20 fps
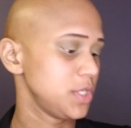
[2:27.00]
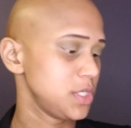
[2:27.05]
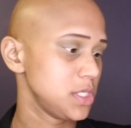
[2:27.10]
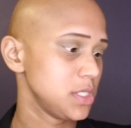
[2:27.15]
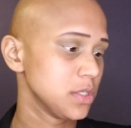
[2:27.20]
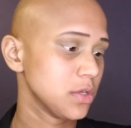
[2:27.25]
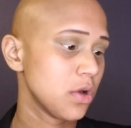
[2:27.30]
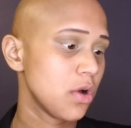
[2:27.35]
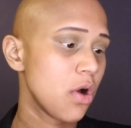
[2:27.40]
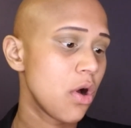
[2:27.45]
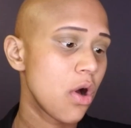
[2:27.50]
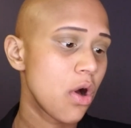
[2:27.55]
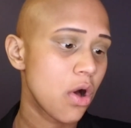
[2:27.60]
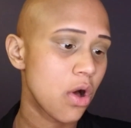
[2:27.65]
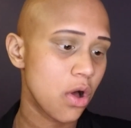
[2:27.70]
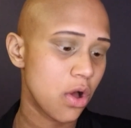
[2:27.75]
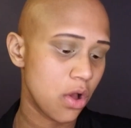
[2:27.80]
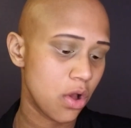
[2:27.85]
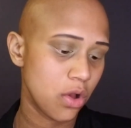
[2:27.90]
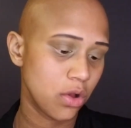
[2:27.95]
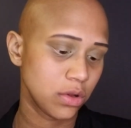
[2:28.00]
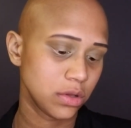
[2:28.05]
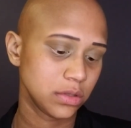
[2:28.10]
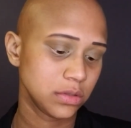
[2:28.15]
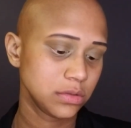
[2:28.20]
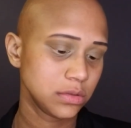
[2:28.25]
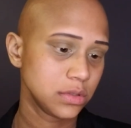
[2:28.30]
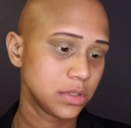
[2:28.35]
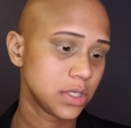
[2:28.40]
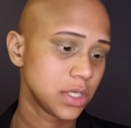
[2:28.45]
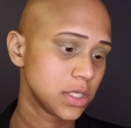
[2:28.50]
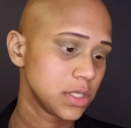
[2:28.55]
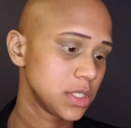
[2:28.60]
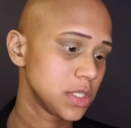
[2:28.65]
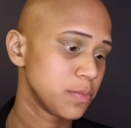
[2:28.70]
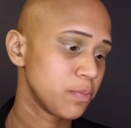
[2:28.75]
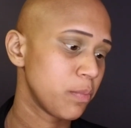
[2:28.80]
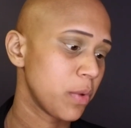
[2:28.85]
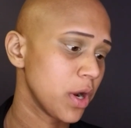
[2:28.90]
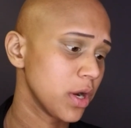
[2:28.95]
is called
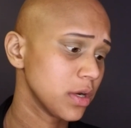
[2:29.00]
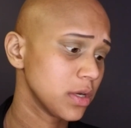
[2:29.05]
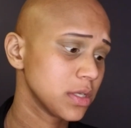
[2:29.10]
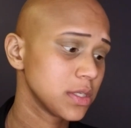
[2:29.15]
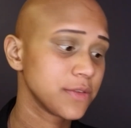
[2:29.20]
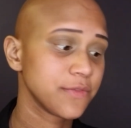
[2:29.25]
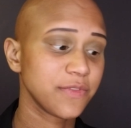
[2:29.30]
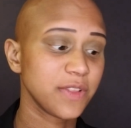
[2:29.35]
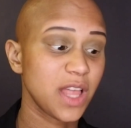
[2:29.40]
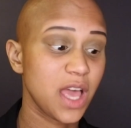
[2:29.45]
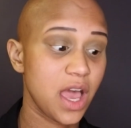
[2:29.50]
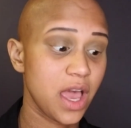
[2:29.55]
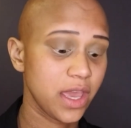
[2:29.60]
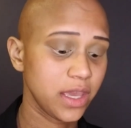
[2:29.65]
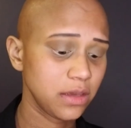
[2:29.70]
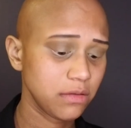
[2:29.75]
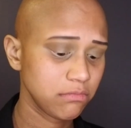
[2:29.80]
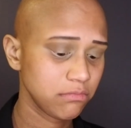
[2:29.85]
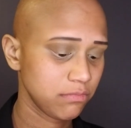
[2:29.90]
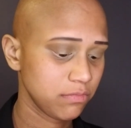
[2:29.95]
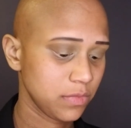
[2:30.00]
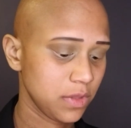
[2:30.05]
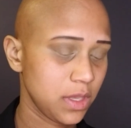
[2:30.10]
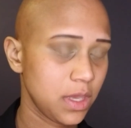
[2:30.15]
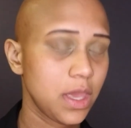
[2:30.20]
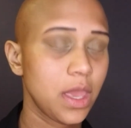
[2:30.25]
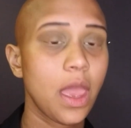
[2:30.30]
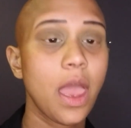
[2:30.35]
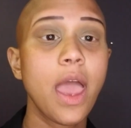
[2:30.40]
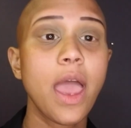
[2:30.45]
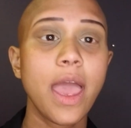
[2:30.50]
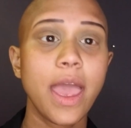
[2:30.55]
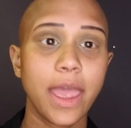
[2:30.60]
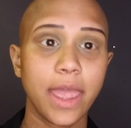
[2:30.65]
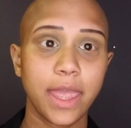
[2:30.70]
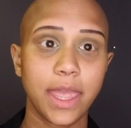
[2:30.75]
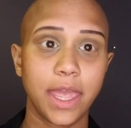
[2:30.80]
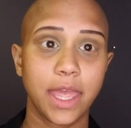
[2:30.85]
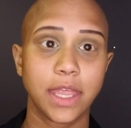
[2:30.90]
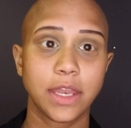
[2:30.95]
Sparks Fly,
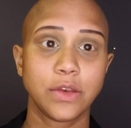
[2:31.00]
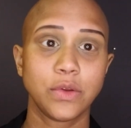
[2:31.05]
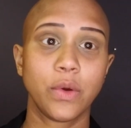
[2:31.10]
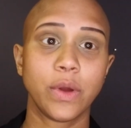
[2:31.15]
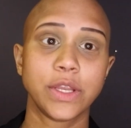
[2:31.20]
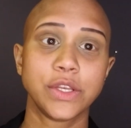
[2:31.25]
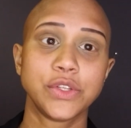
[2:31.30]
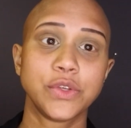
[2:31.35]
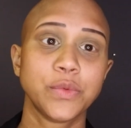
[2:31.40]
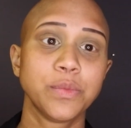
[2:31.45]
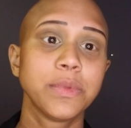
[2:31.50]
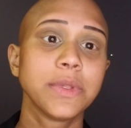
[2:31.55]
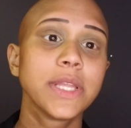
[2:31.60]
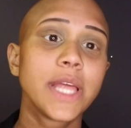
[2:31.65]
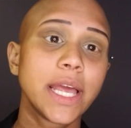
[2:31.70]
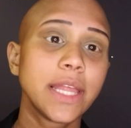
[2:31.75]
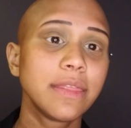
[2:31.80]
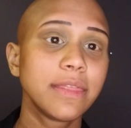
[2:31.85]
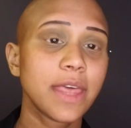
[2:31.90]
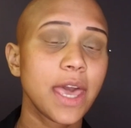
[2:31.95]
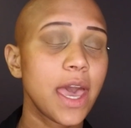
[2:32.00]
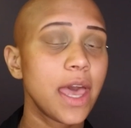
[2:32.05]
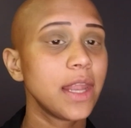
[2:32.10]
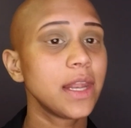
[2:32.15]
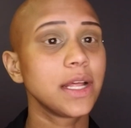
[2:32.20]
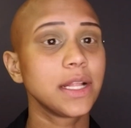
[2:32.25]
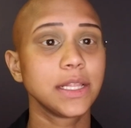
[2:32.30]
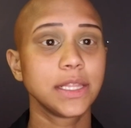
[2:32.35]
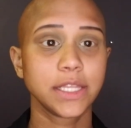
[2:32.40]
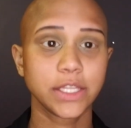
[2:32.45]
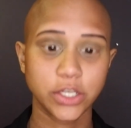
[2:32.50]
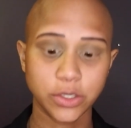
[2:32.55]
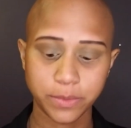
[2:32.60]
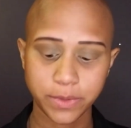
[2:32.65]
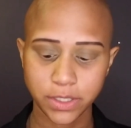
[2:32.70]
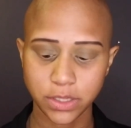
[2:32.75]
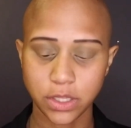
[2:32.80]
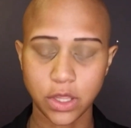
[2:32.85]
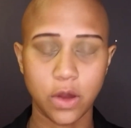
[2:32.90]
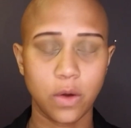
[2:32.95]
and going to blend that a little bit
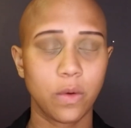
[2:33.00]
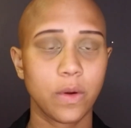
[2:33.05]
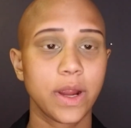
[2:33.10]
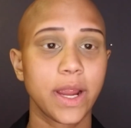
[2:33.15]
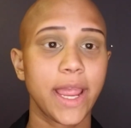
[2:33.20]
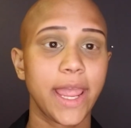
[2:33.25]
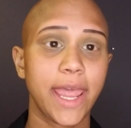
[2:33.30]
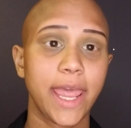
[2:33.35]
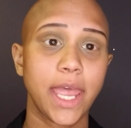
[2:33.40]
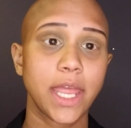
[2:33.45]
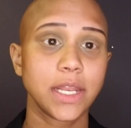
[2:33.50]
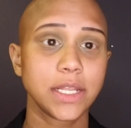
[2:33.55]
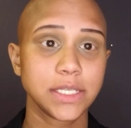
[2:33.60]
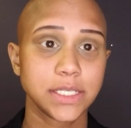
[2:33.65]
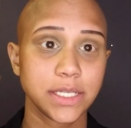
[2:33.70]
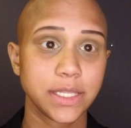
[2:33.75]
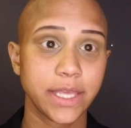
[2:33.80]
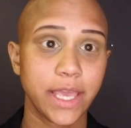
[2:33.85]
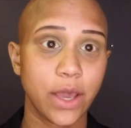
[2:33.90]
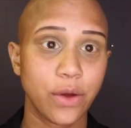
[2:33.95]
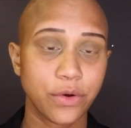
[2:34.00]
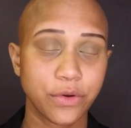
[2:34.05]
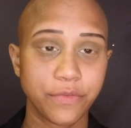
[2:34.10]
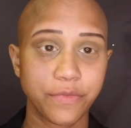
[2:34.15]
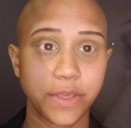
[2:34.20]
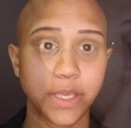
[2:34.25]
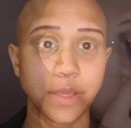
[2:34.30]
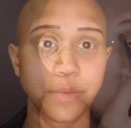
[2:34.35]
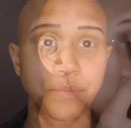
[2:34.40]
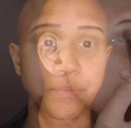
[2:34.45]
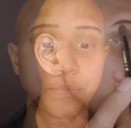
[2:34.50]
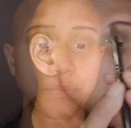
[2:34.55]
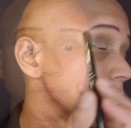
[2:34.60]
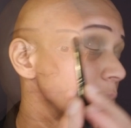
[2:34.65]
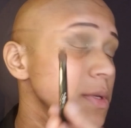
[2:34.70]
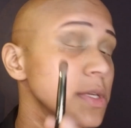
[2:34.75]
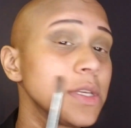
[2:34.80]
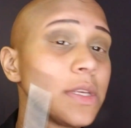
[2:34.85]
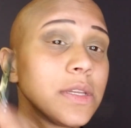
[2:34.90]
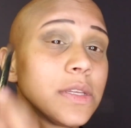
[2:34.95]
lower and into the outer V. I'm
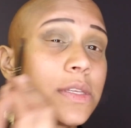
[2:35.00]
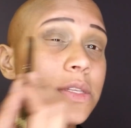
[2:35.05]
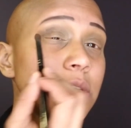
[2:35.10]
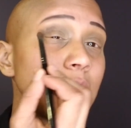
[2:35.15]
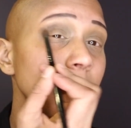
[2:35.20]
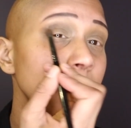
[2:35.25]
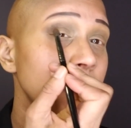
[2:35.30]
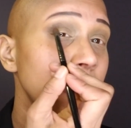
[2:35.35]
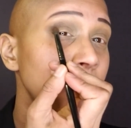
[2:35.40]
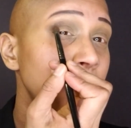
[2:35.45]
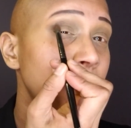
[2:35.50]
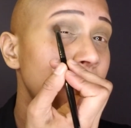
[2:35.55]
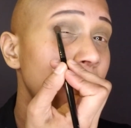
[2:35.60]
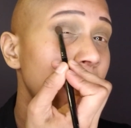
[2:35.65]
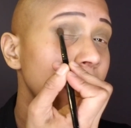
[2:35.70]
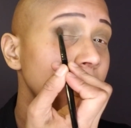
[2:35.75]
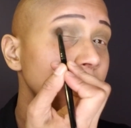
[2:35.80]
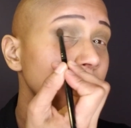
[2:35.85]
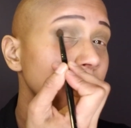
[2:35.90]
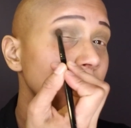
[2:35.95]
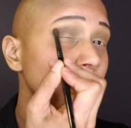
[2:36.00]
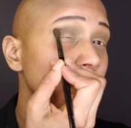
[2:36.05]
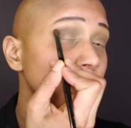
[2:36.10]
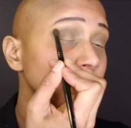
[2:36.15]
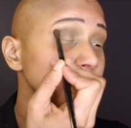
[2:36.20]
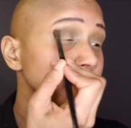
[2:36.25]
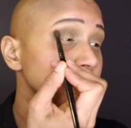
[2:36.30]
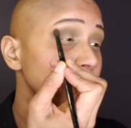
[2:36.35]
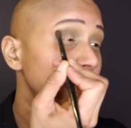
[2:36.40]
just going to start by packing it onto my